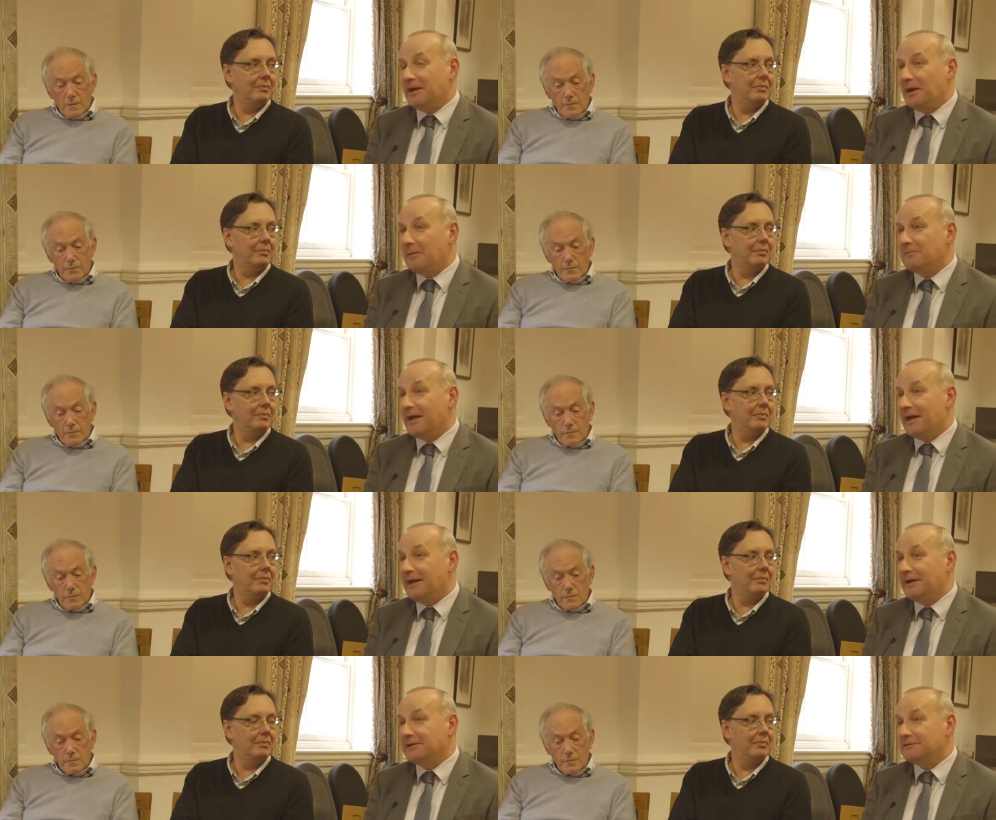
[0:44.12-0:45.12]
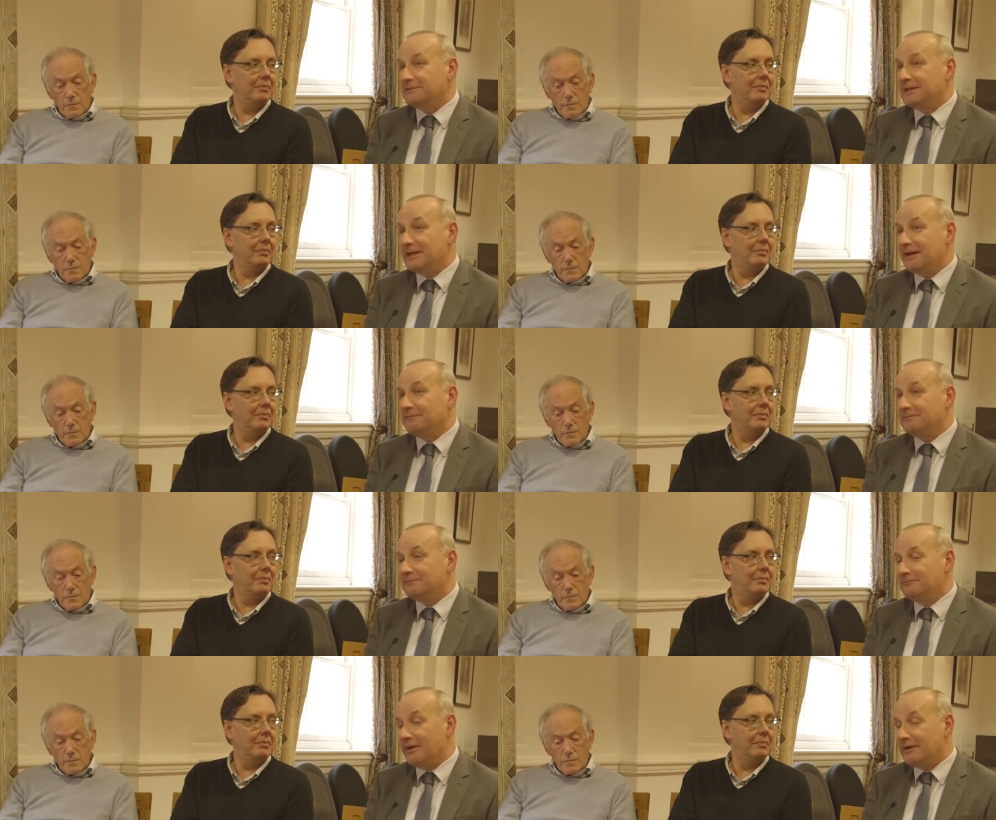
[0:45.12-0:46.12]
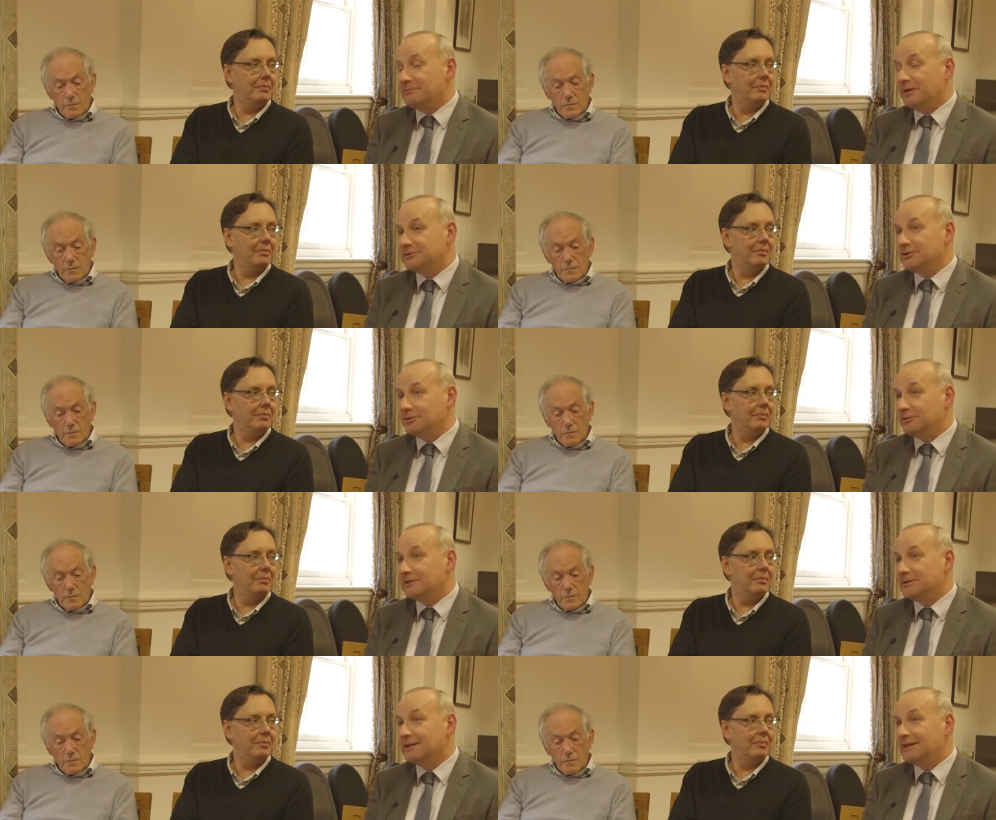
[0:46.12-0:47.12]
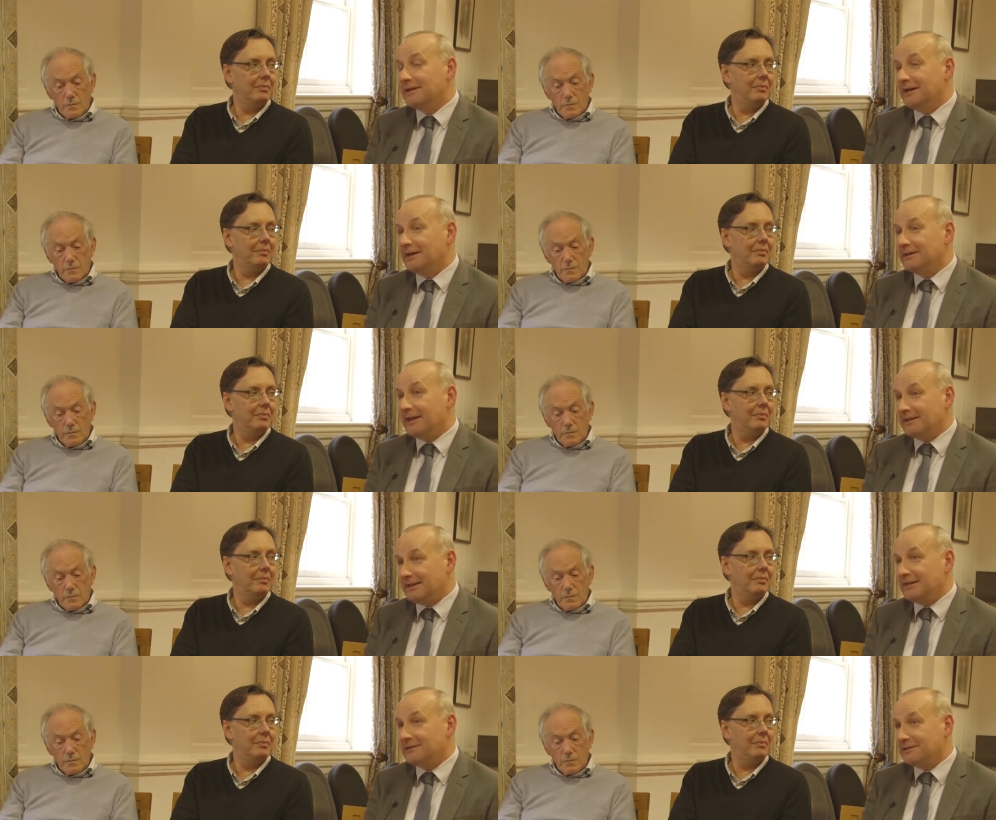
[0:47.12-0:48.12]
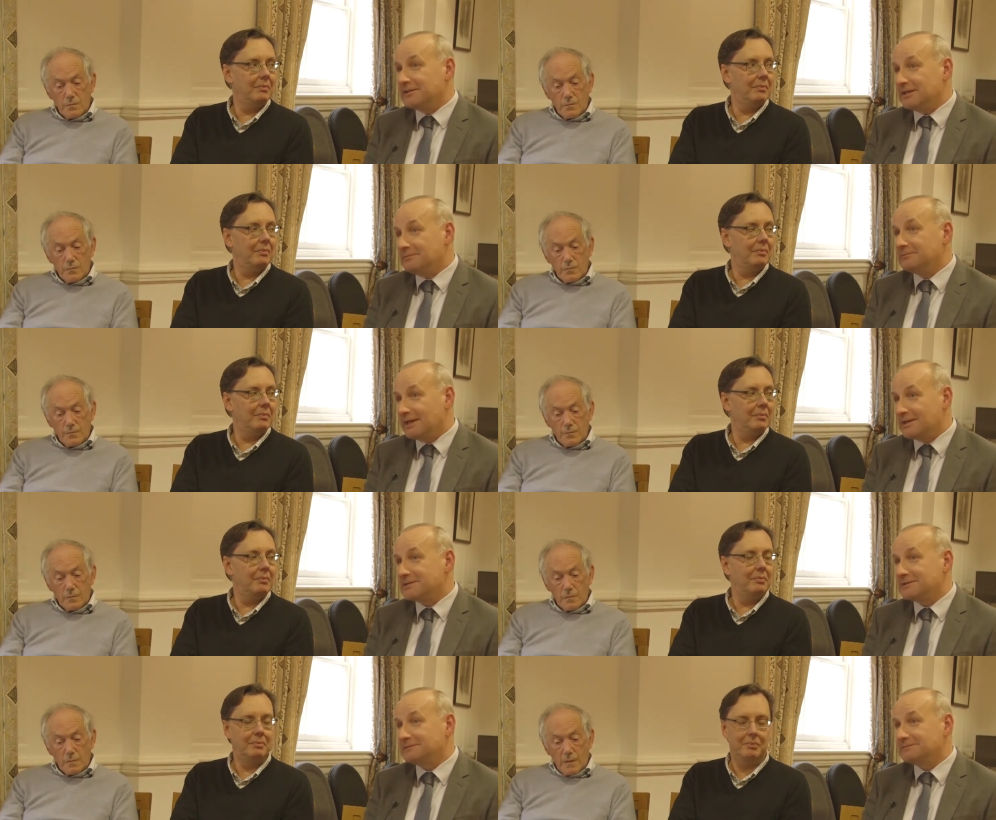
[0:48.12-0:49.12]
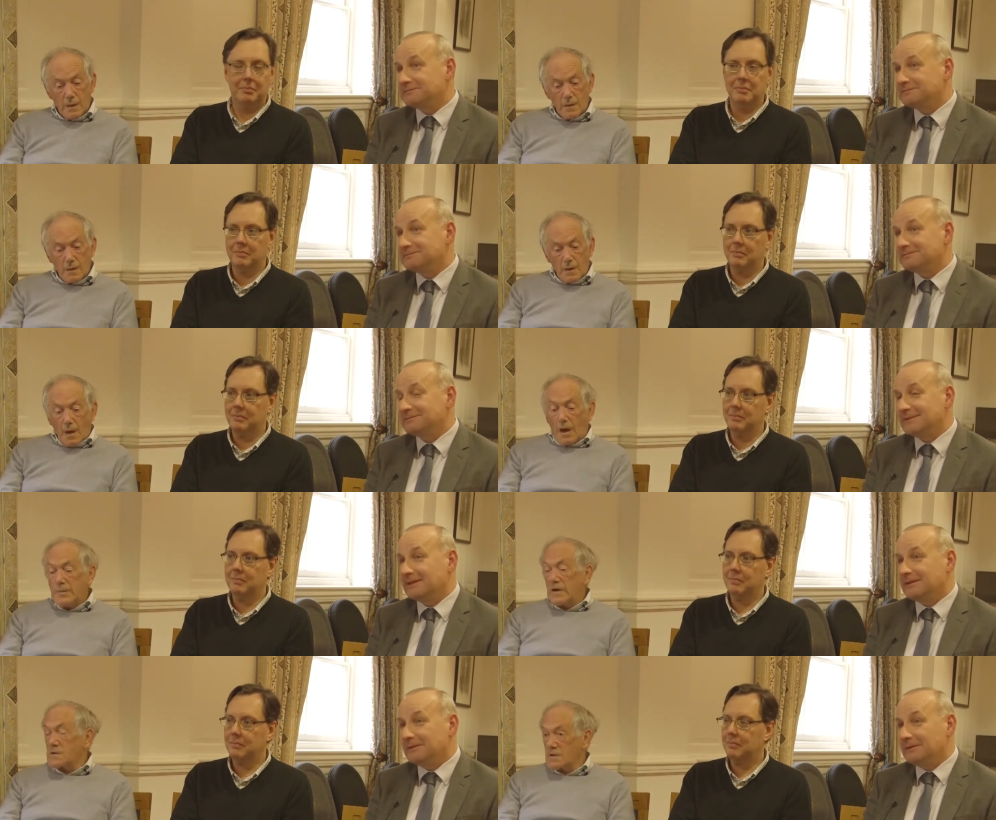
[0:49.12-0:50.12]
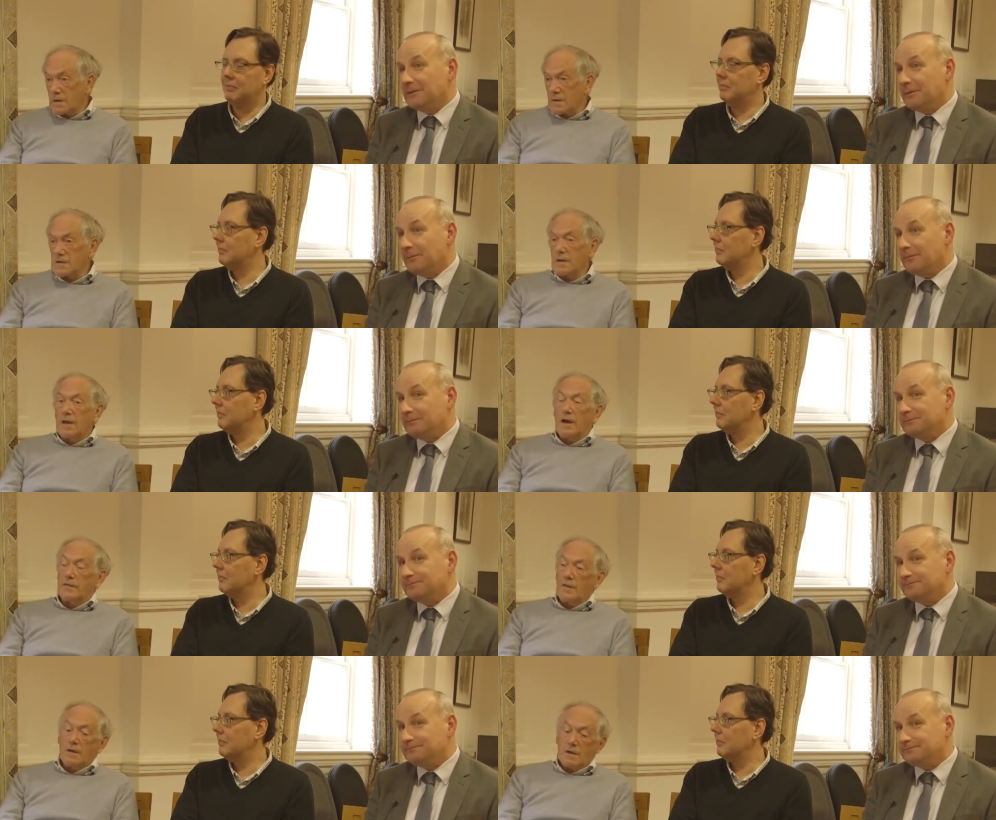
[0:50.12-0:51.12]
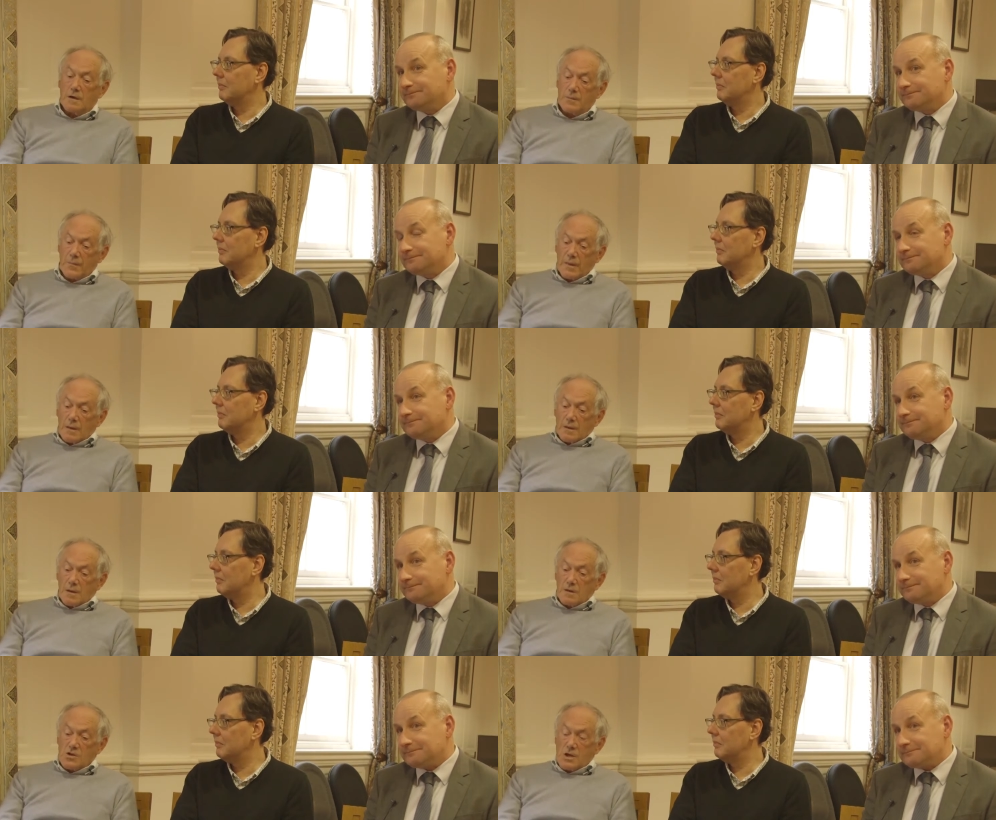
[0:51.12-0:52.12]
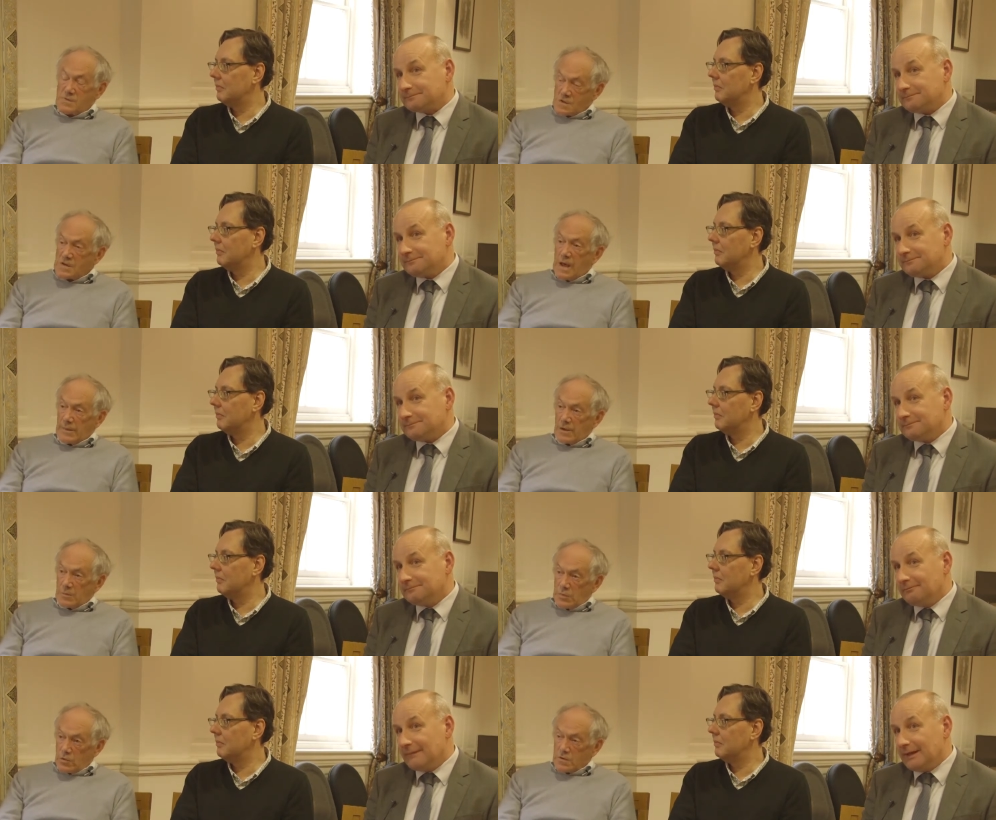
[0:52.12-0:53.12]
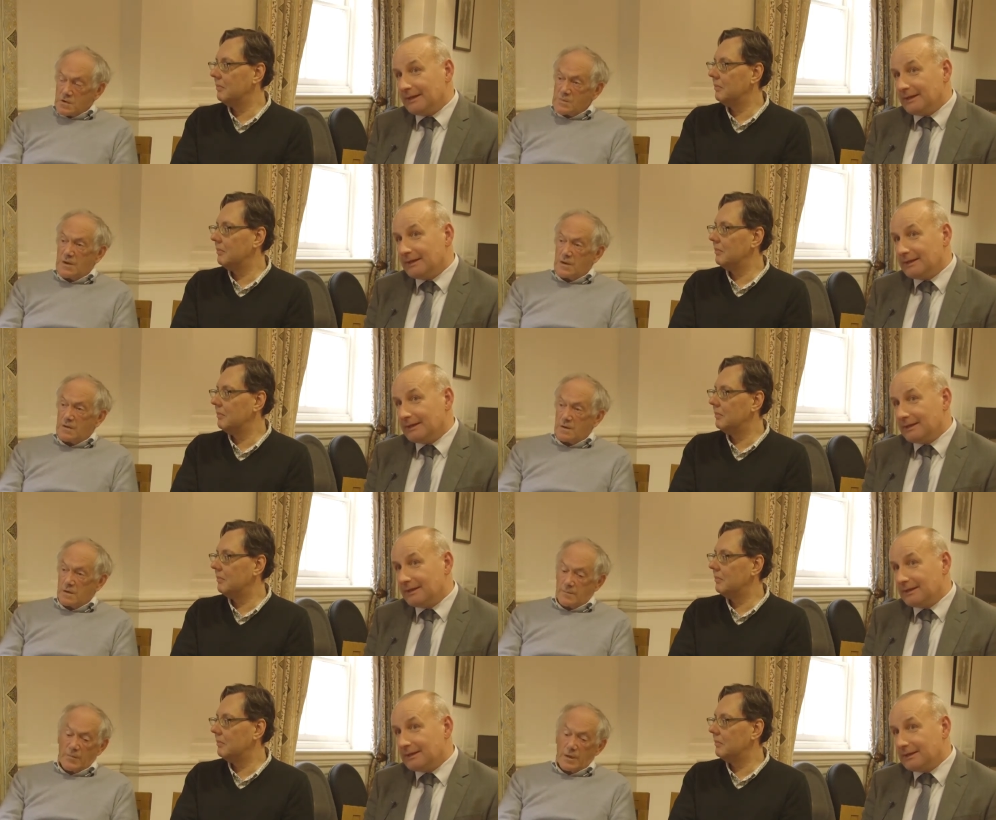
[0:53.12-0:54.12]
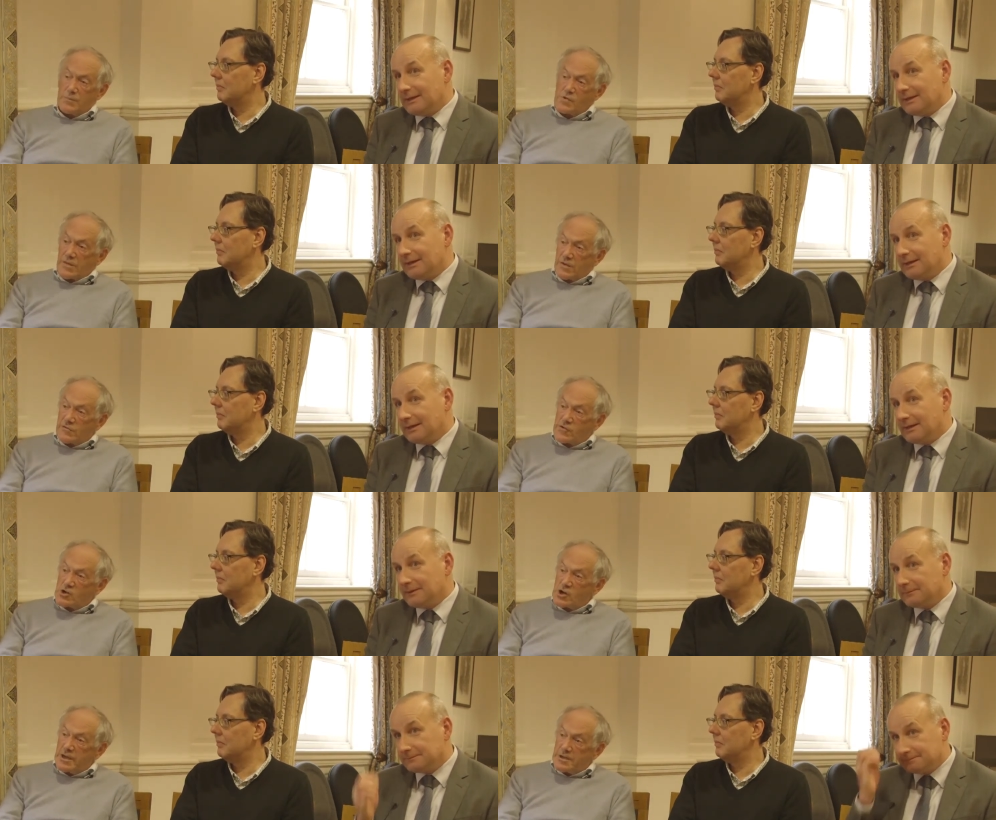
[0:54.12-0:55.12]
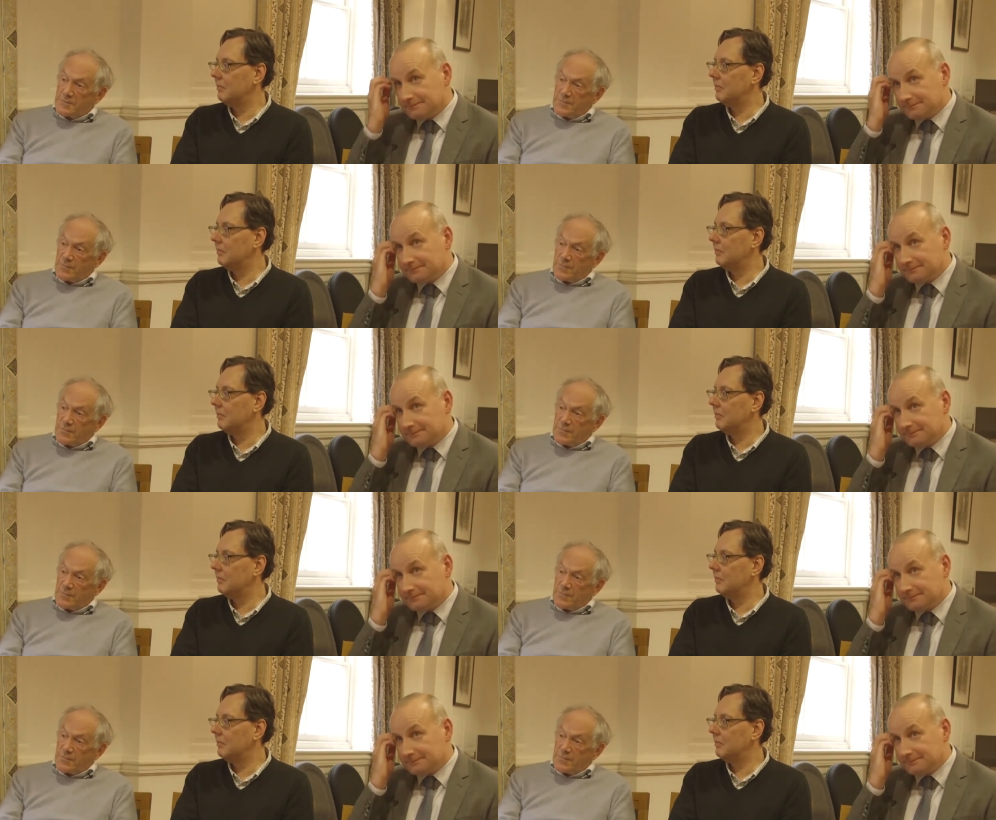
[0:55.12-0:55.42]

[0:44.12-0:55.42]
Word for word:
Speaker 1: um, and I really have very much enjoyed uh, getting into the team, yes.
Speaker 2: I might say that I think um, James's coming on board has been a, a, a breath of fresh air.